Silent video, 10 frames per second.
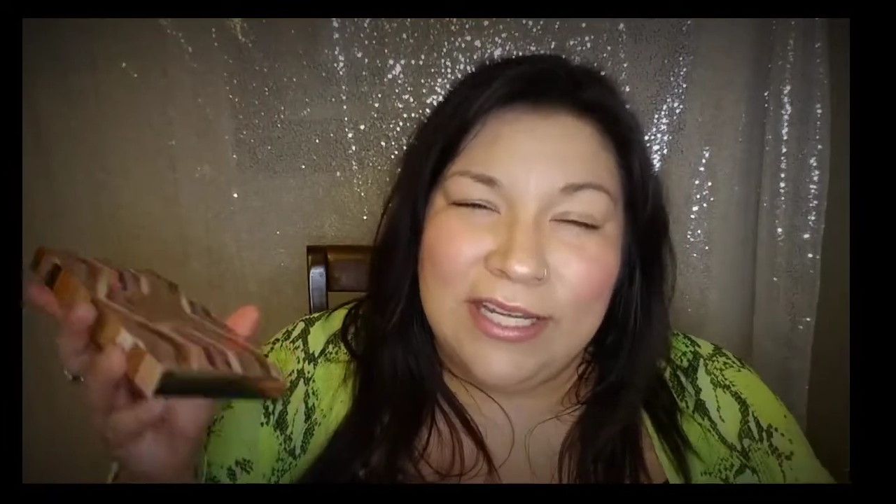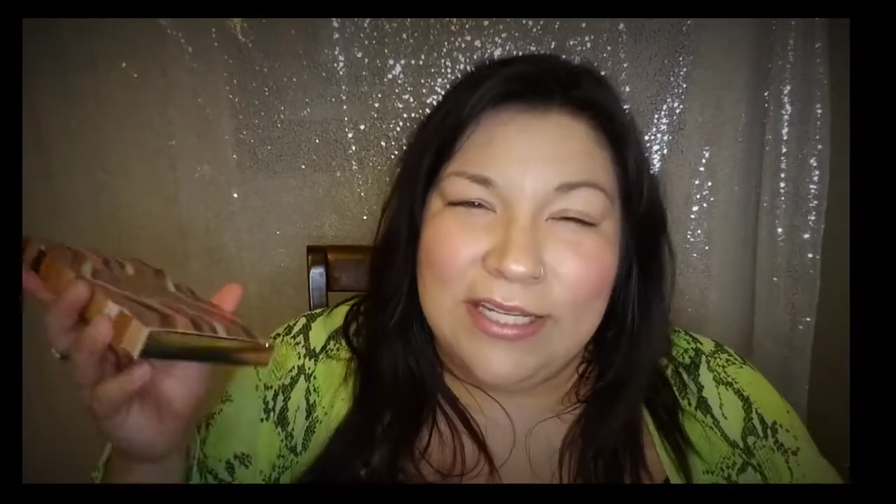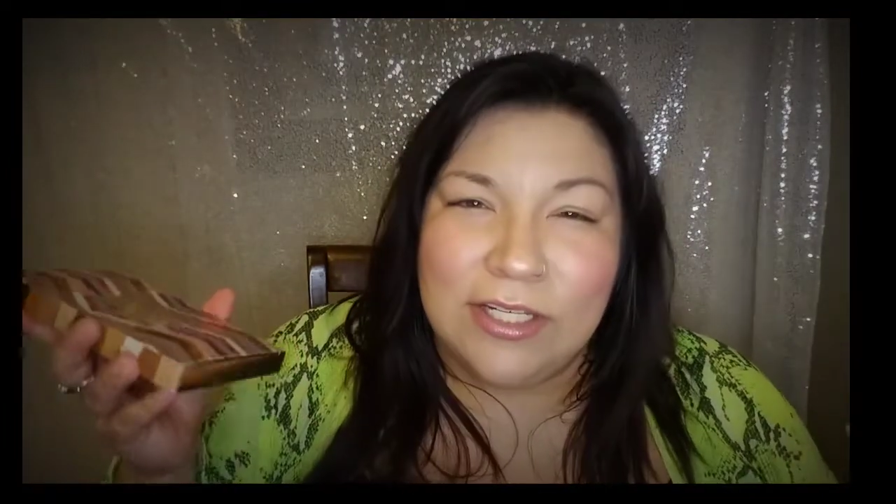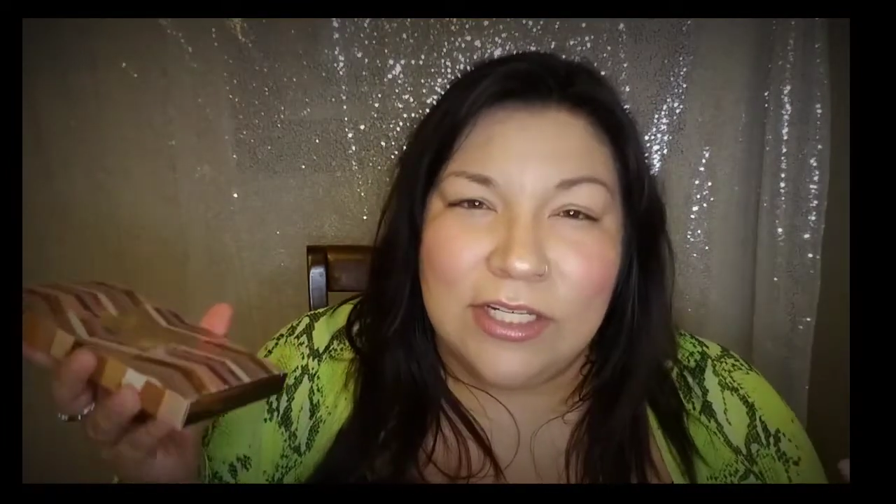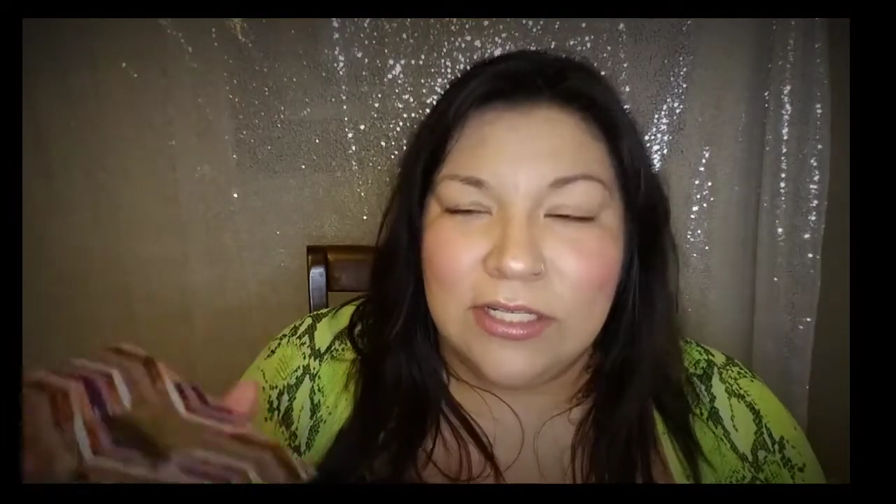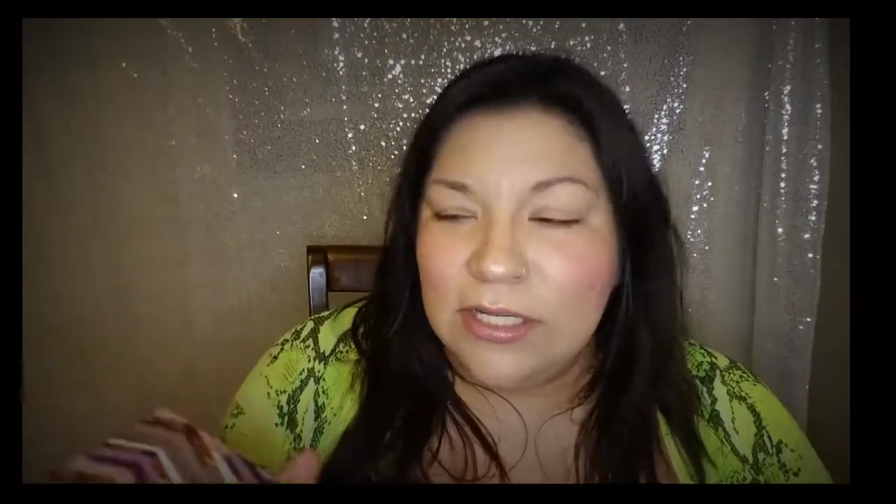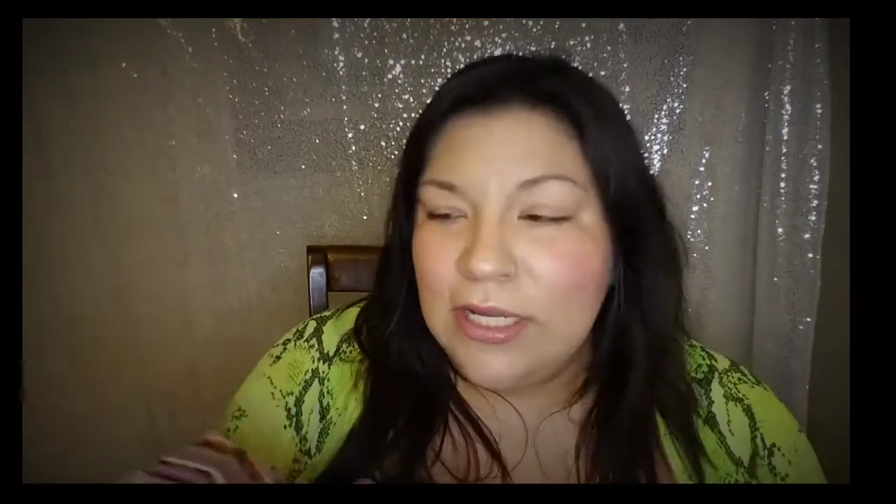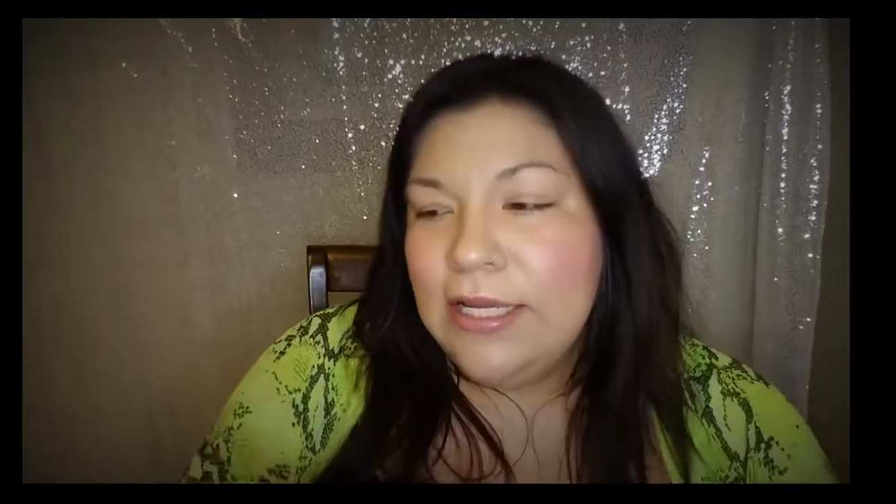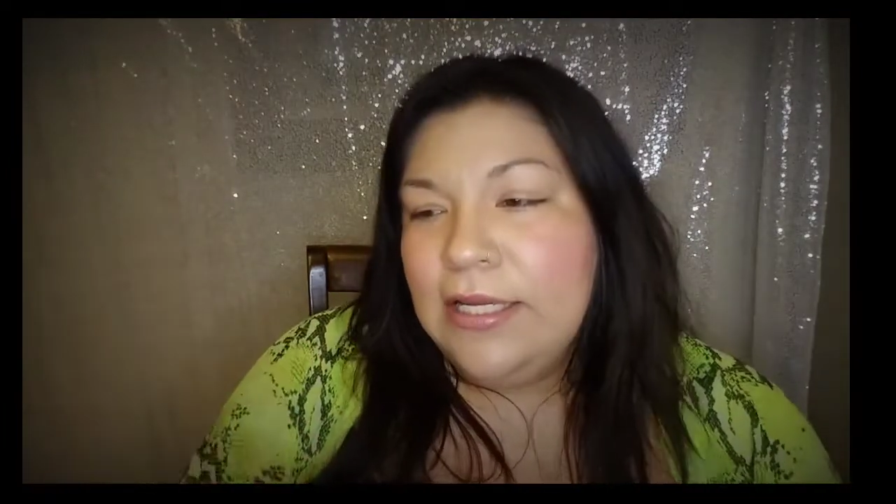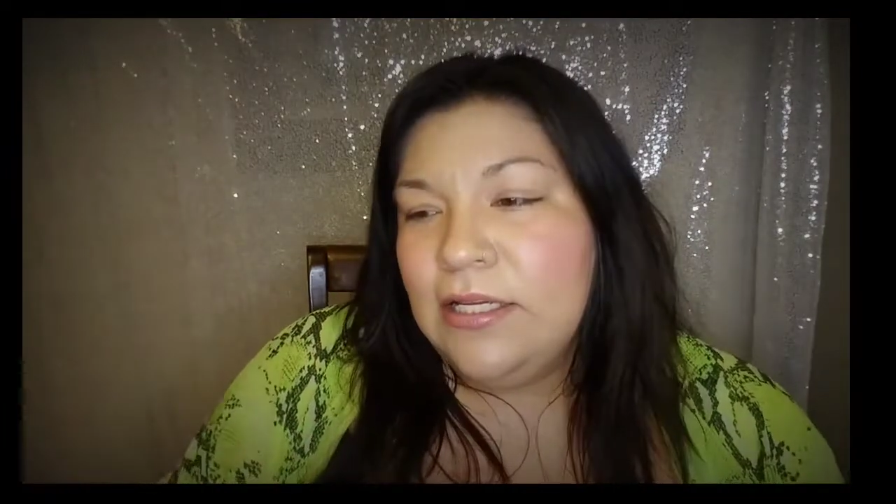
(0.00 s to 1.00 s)
it's
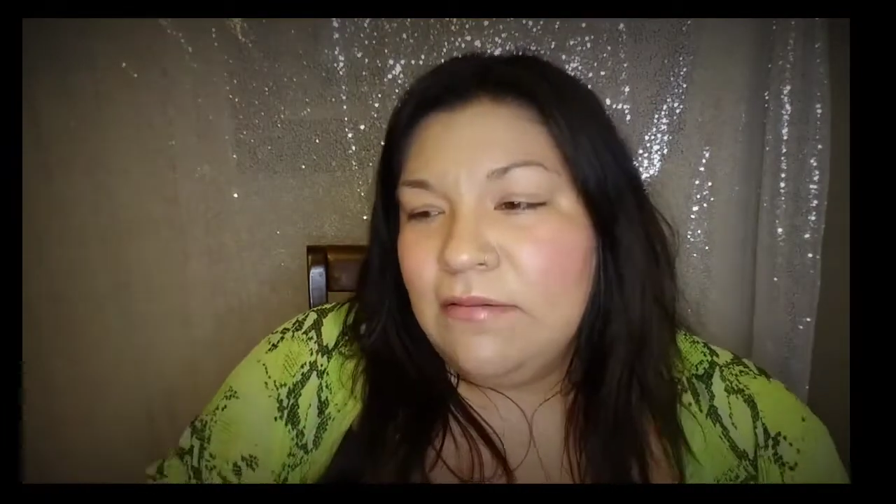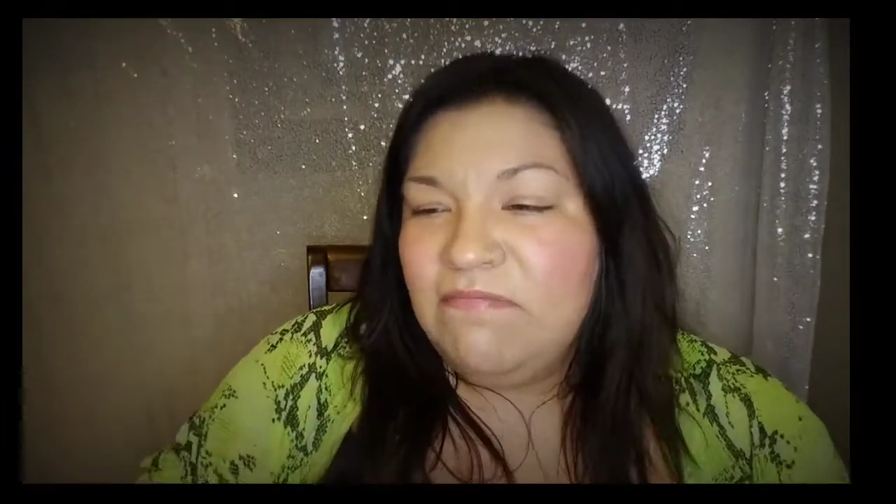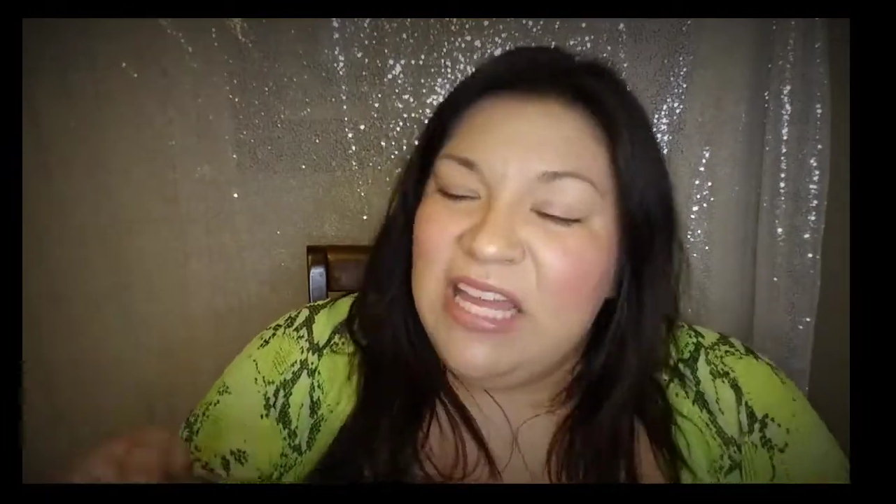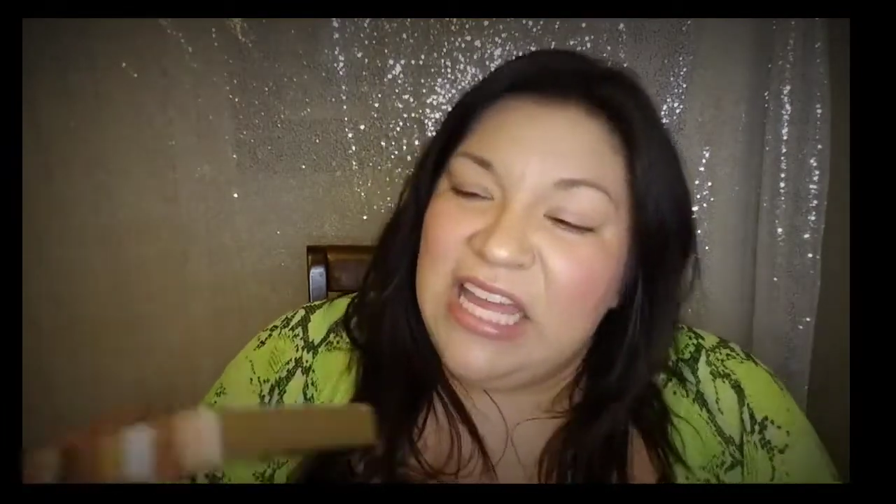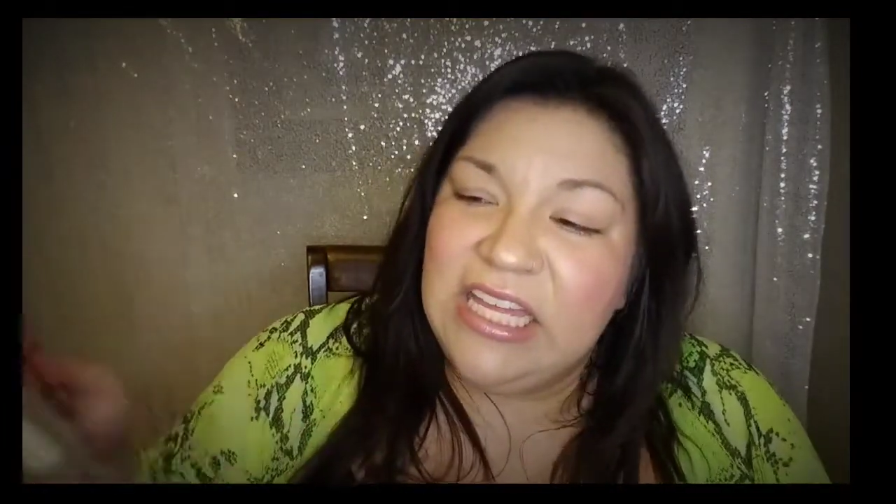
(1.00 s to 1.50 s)
meh.